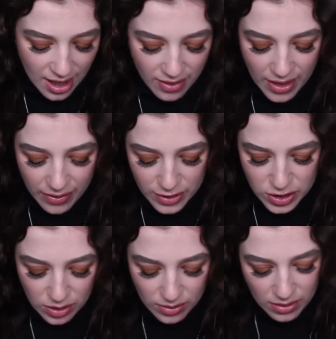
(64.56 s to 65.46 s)
then the
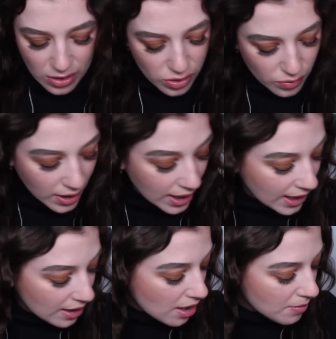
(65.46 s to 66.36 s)
2, then the
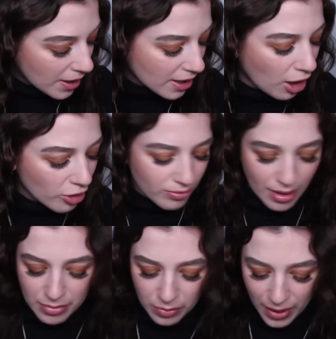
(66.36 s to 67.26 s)
3, but I can't
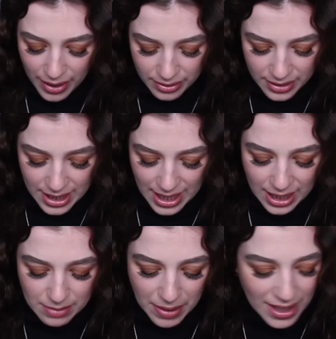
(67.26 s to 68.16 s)
remember when the
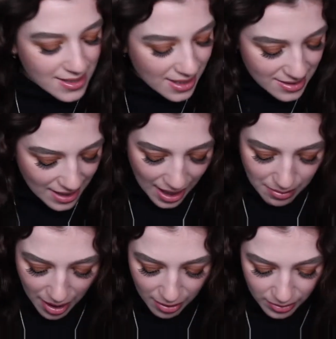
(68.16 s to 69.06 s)
Naked Basics
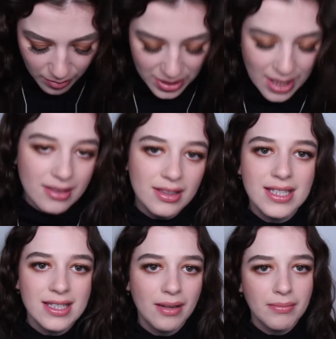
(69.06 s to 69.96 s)
came out within
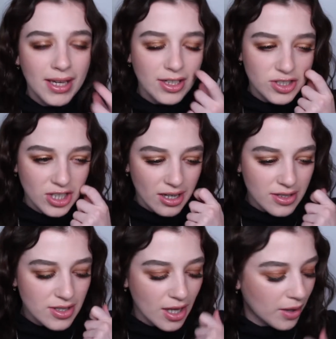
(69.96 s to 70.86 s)
this like mixture,
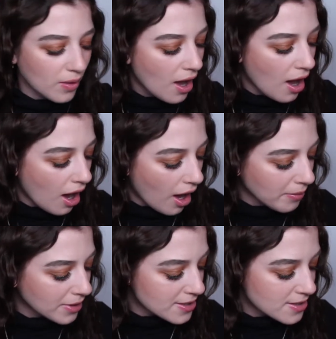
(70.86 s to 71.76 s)
so
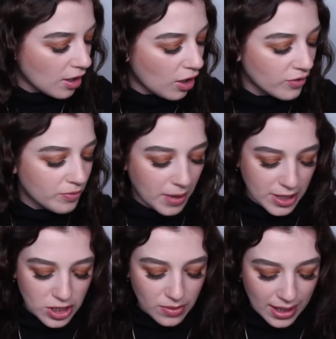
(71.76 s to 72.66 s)
I'm going to start off by
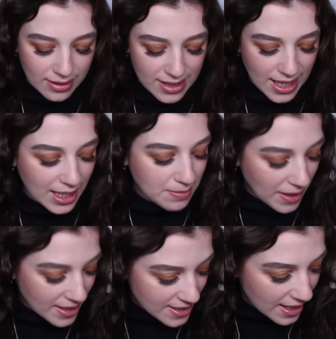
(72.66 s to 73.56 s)
doing the Naked
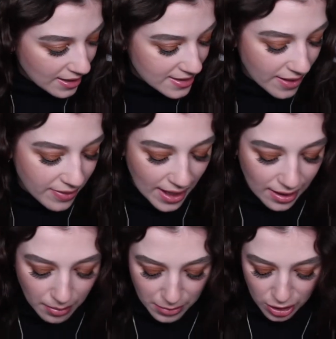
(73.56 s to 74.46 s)
Basics and then
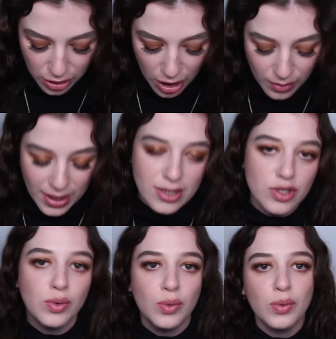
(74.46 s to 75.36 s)
I'm going to go
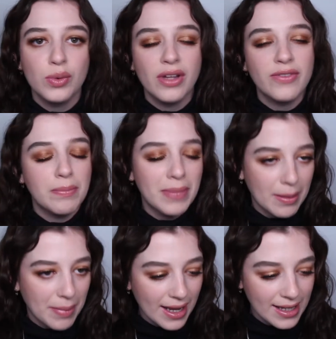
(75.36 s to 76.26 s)
into all of the
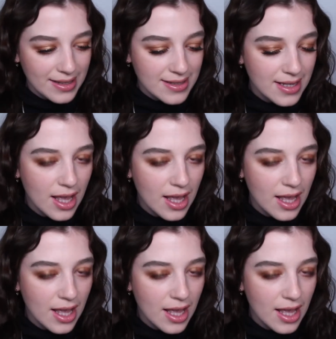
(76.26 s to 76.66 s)
big palettes.